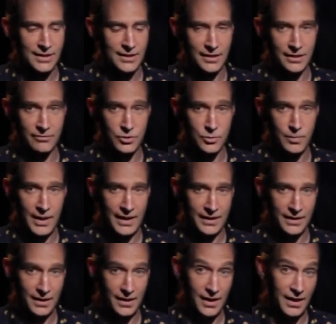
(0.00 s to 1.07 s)
of Tupac
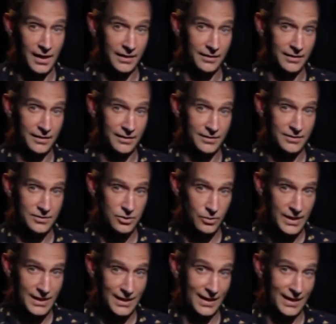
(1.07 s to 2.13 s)
on a
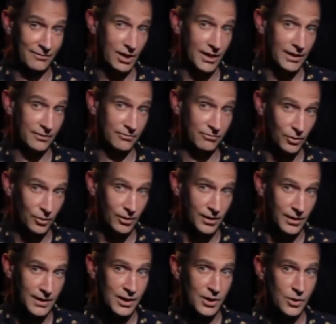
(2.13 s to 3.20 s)
screen kind of on the
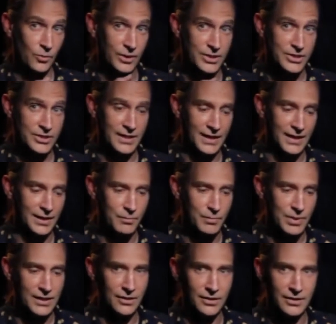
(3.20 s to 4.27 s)
floor, which then
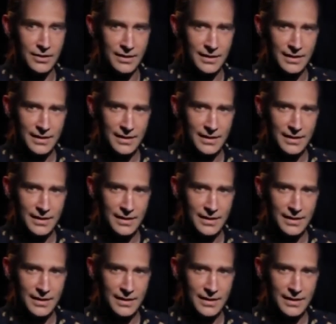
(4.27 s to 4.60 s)
appeared